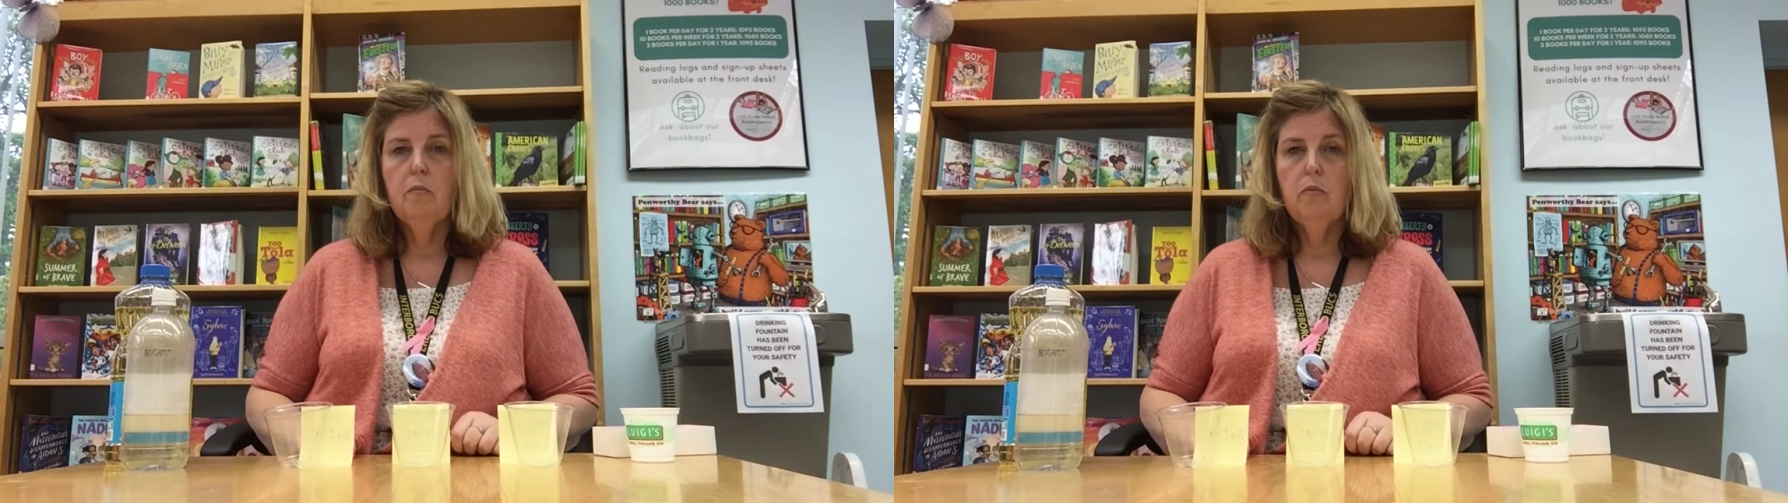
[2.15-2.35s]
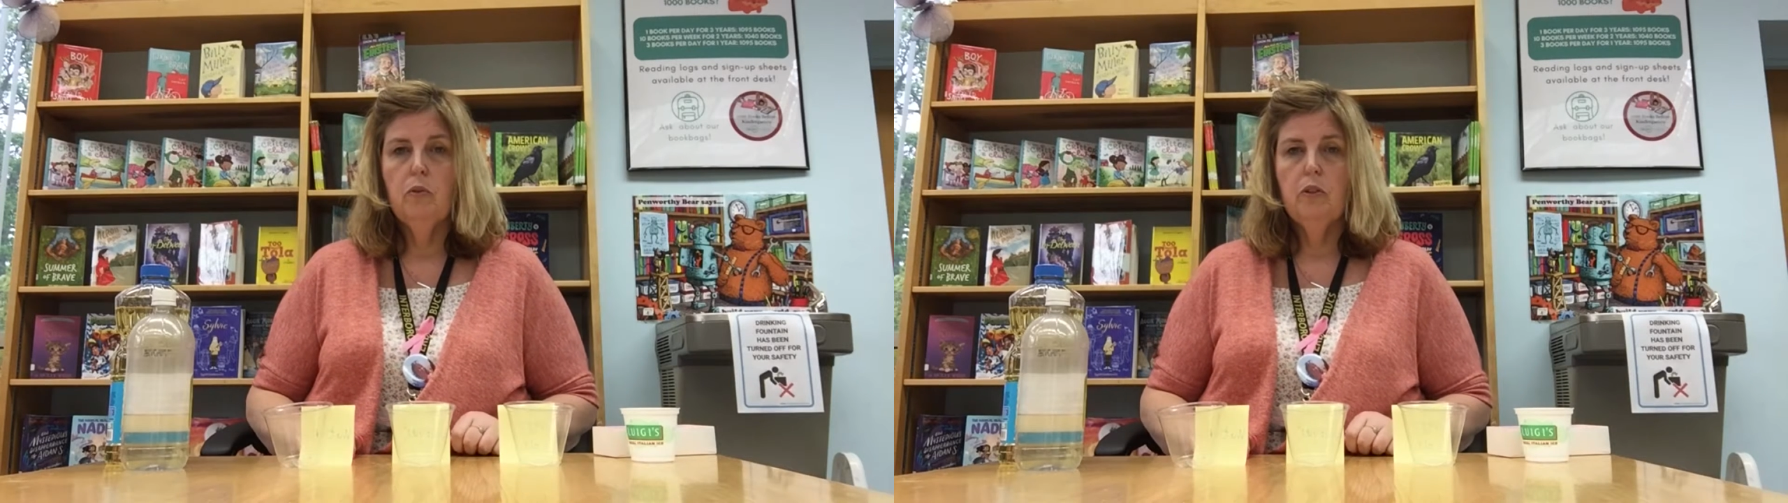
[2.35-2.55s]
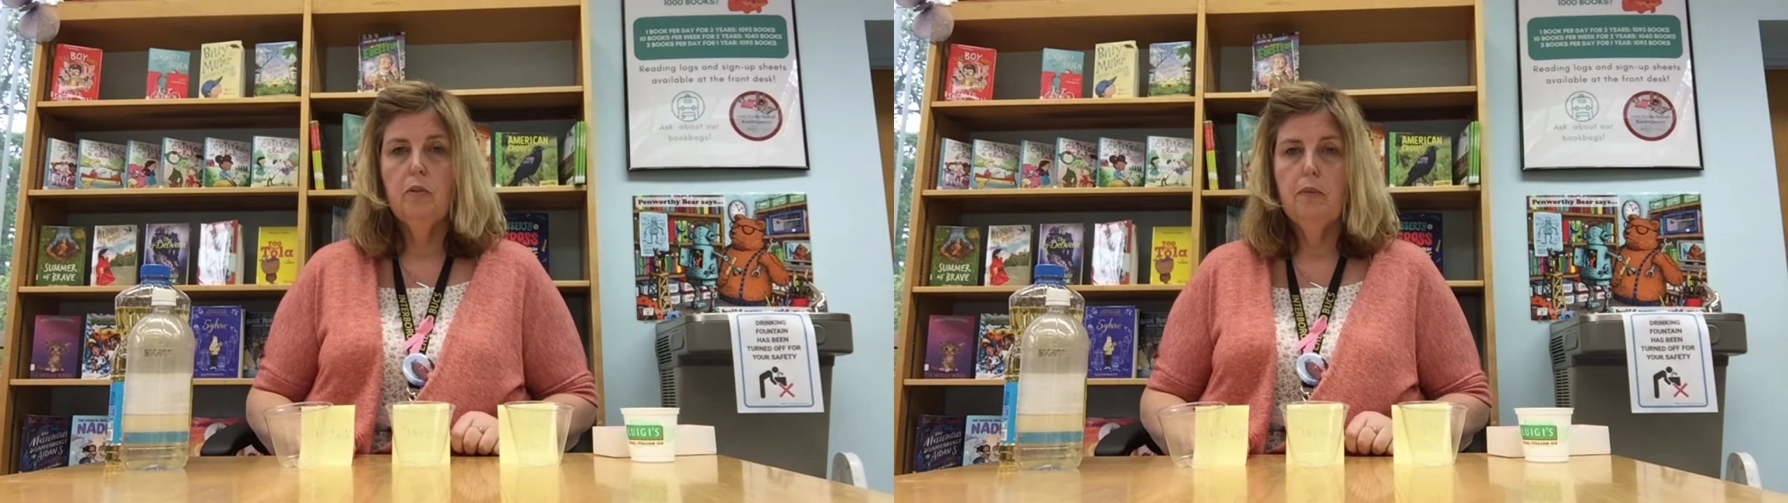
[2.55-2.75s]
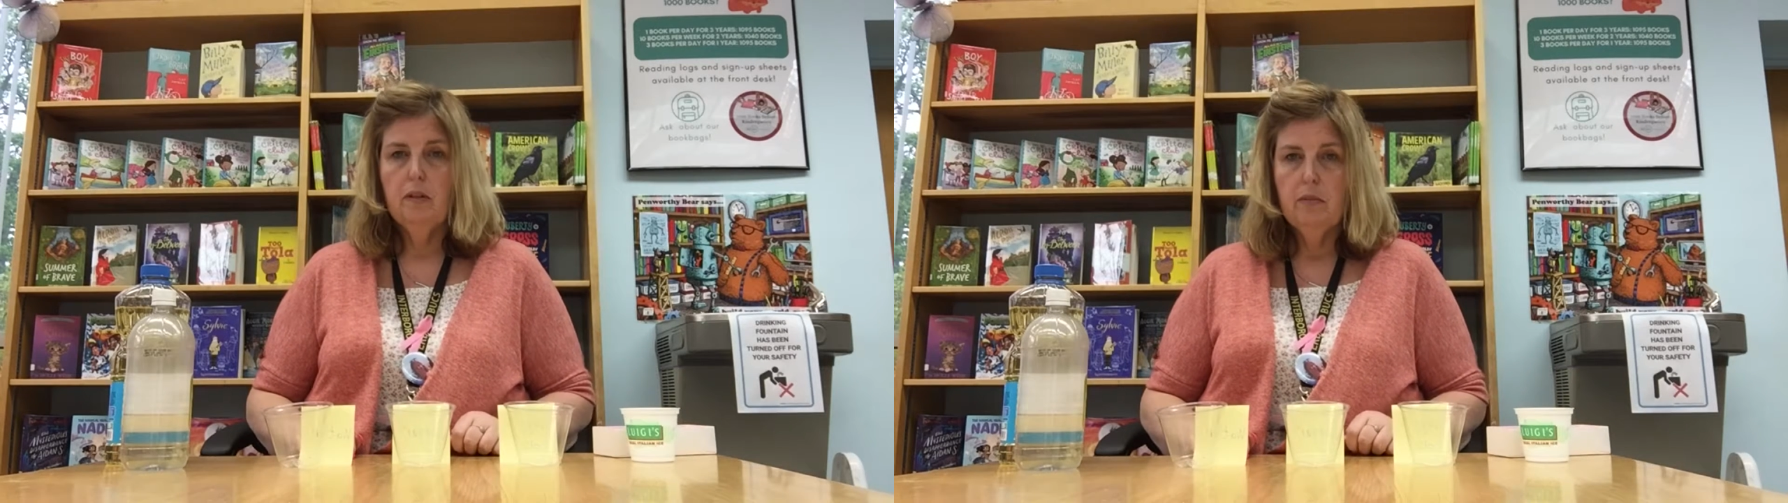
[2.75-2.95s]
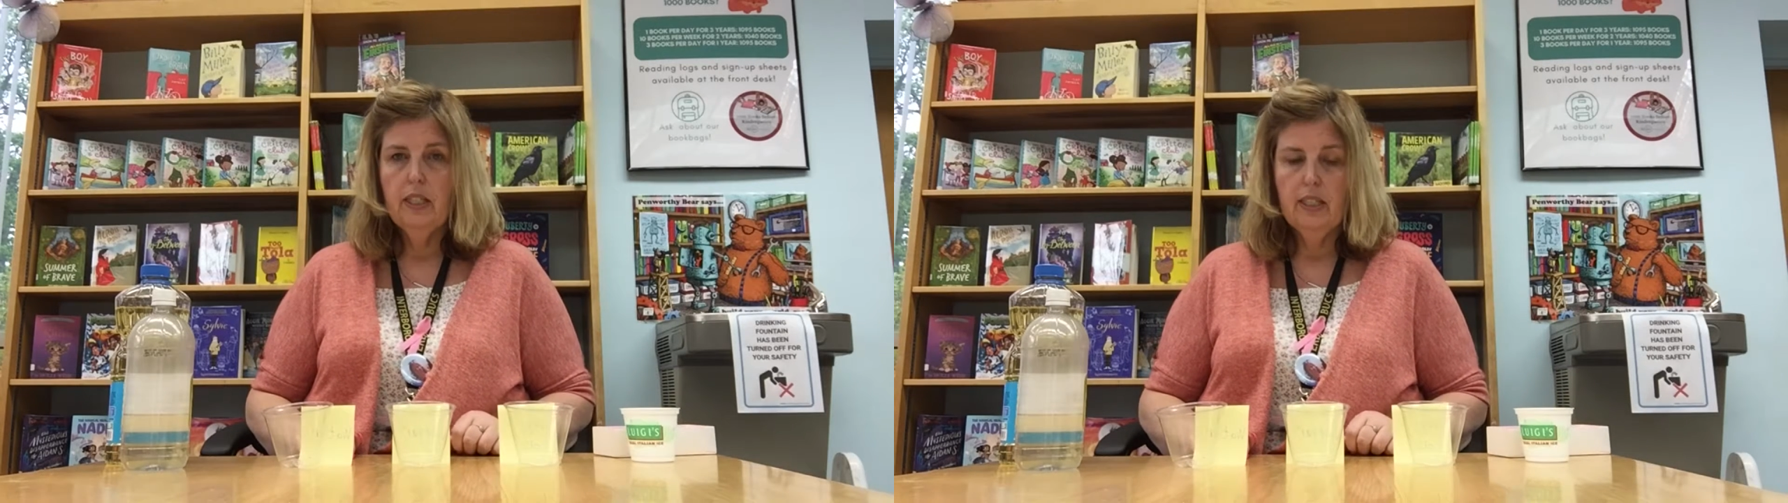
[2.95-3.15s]
Memorial
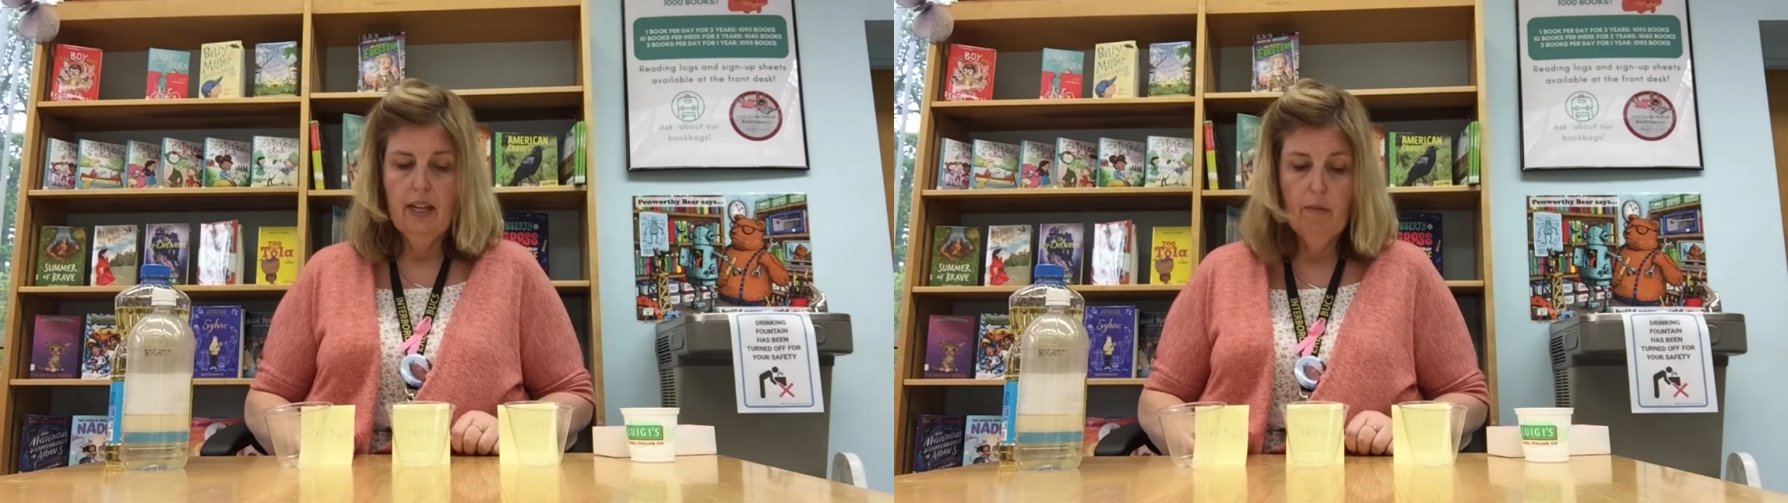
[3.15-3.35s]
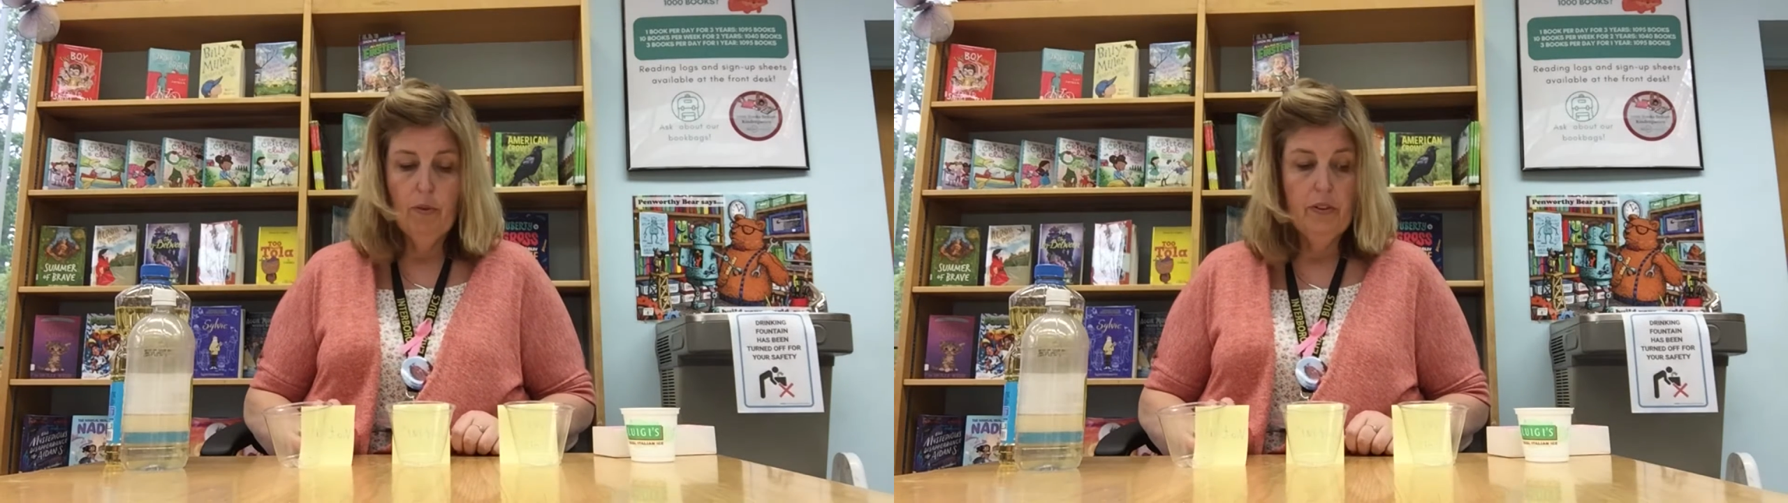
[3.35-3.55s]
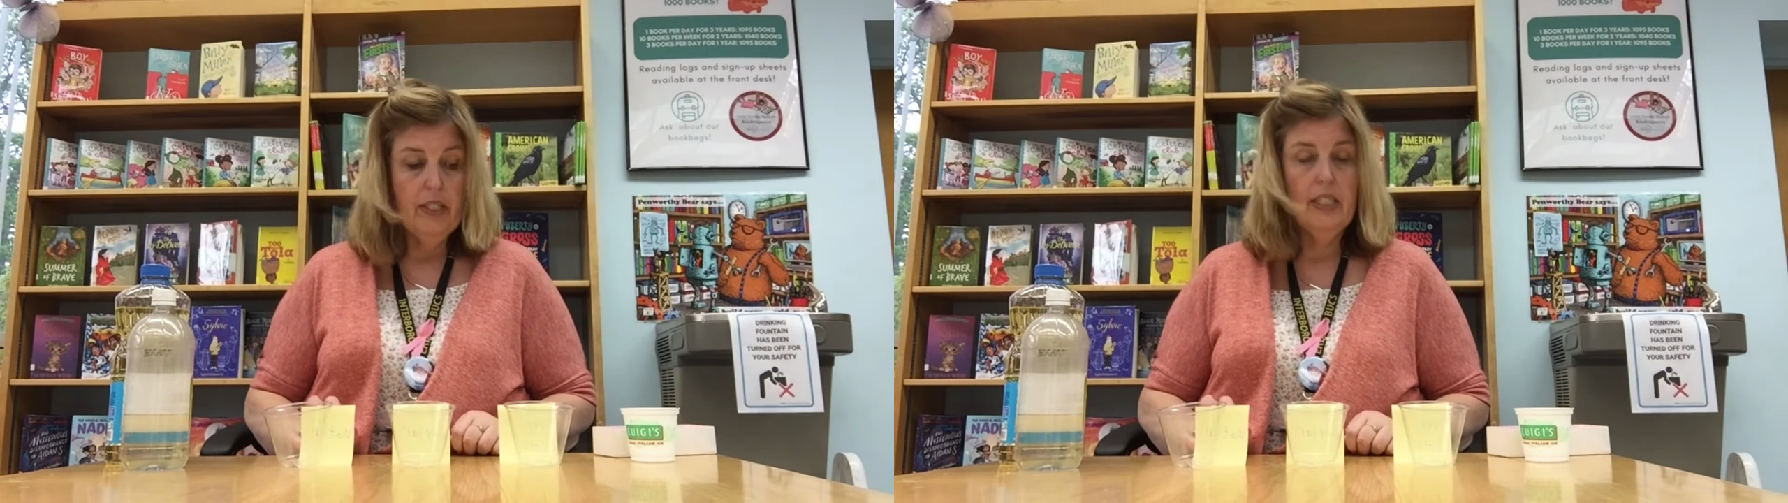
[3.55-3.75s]
Public Library.